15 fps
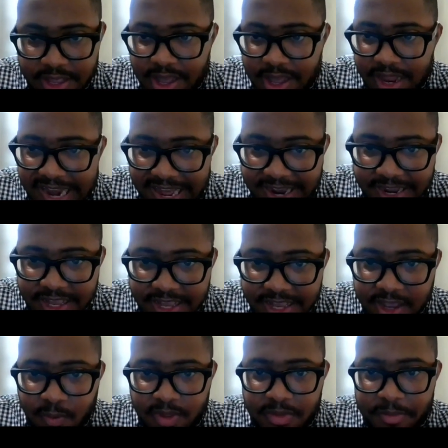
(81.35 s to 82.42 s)

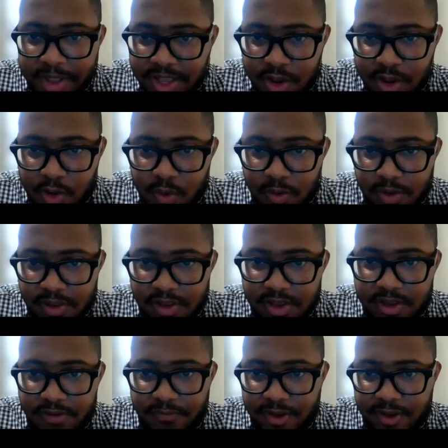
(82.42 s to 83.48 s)
aligning with many goals
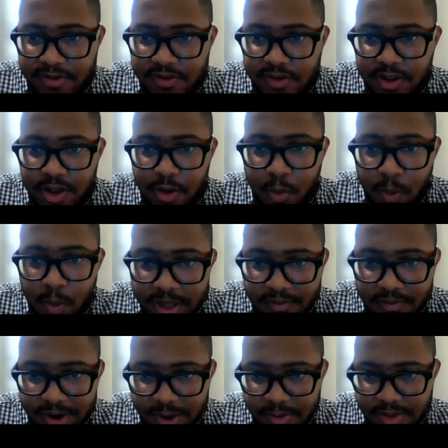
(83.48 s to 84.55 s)
to foster a
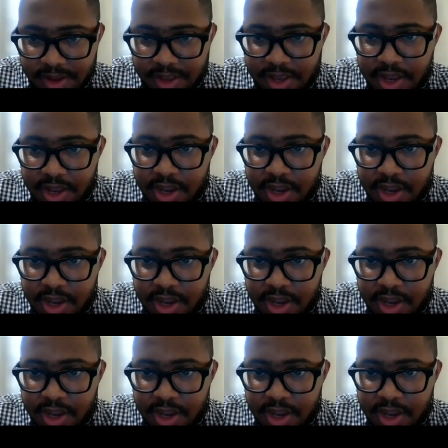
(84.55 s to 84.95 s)
well-rounded,